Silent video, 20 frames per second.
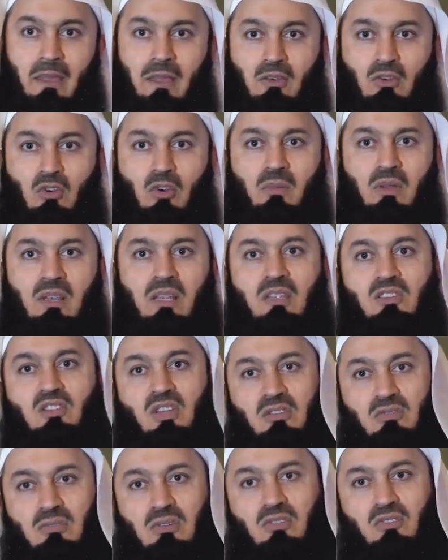Normally,
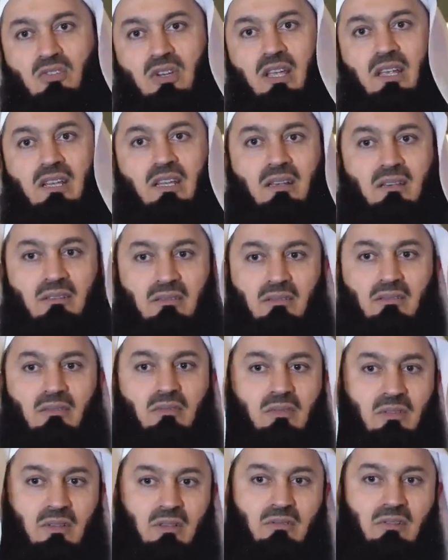general trade
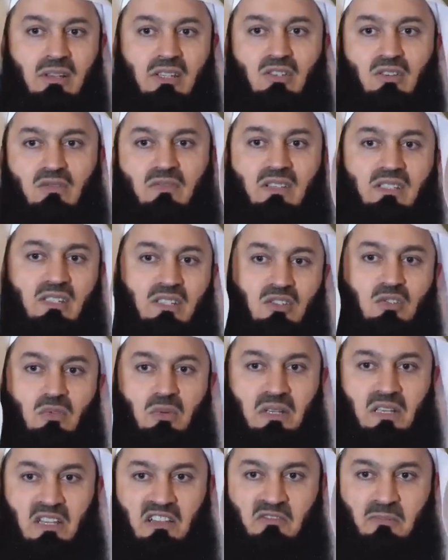and the rest of us is
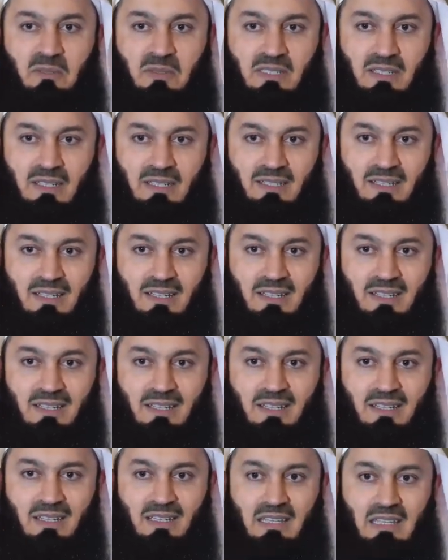2.5%.
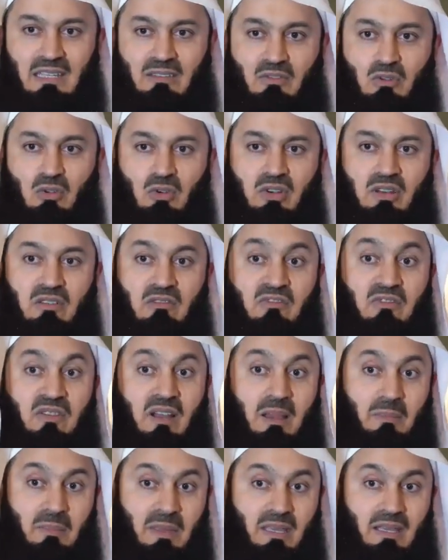If you're in
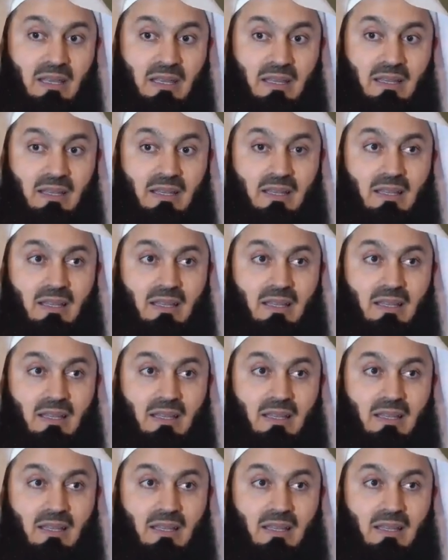farming,